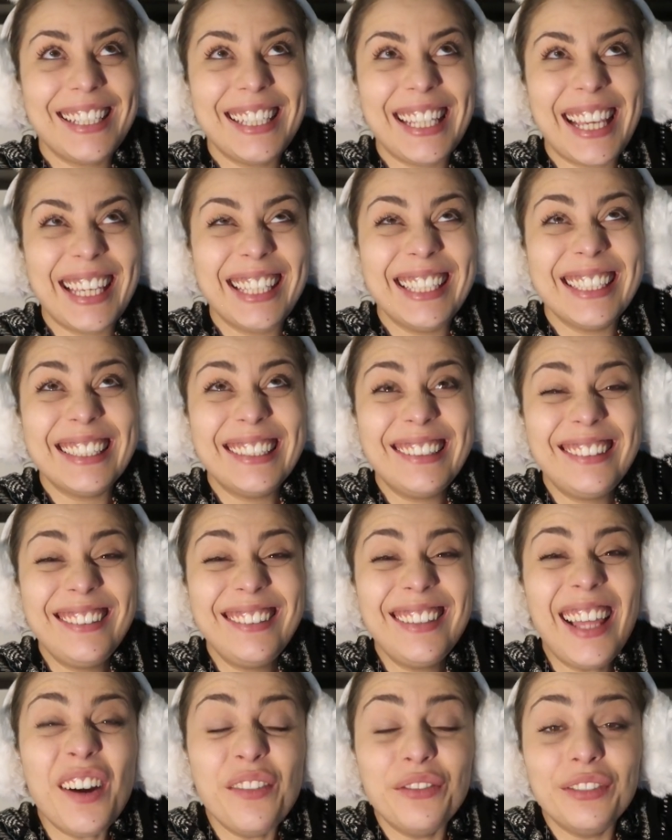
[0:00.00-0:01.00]
day
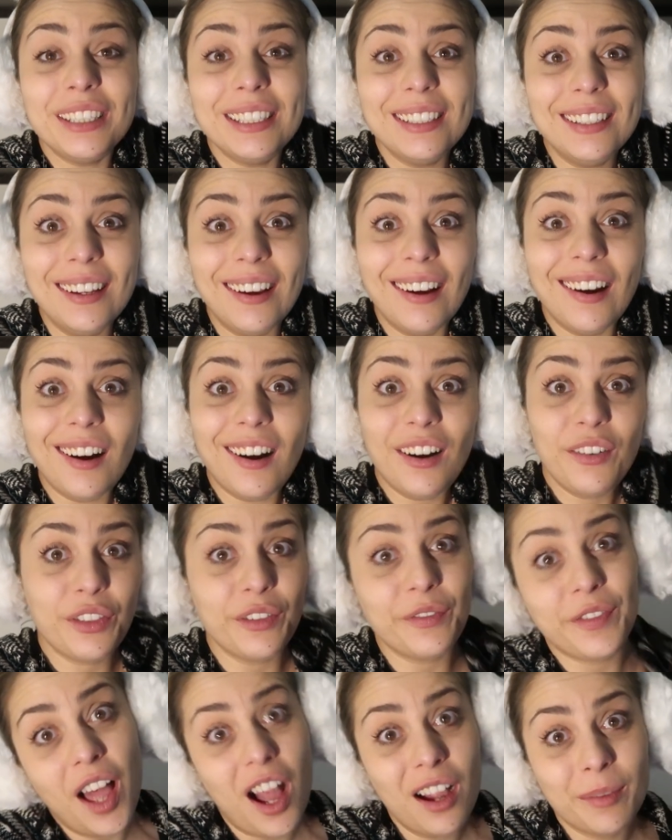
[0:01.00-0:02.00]
11 of
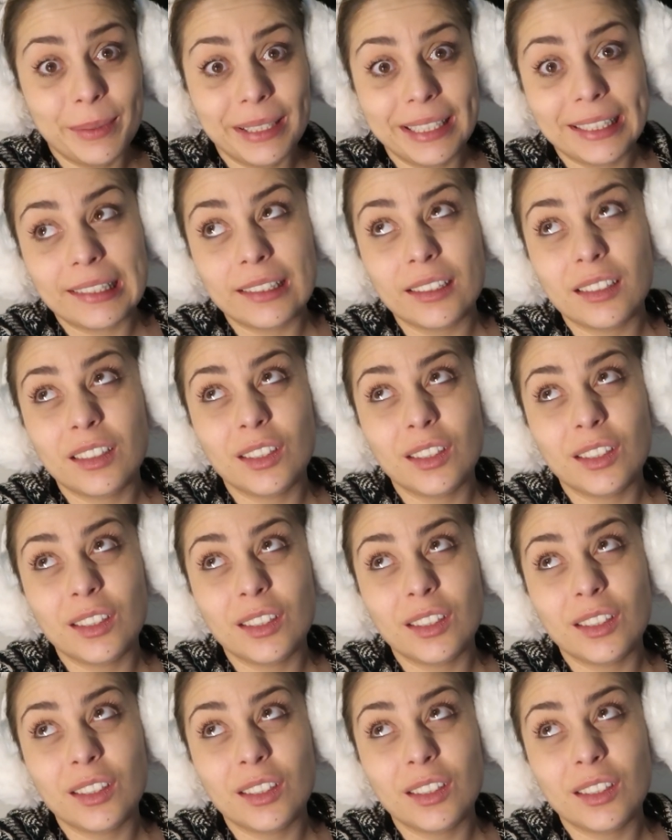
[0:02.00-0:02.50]
the Vlogmas,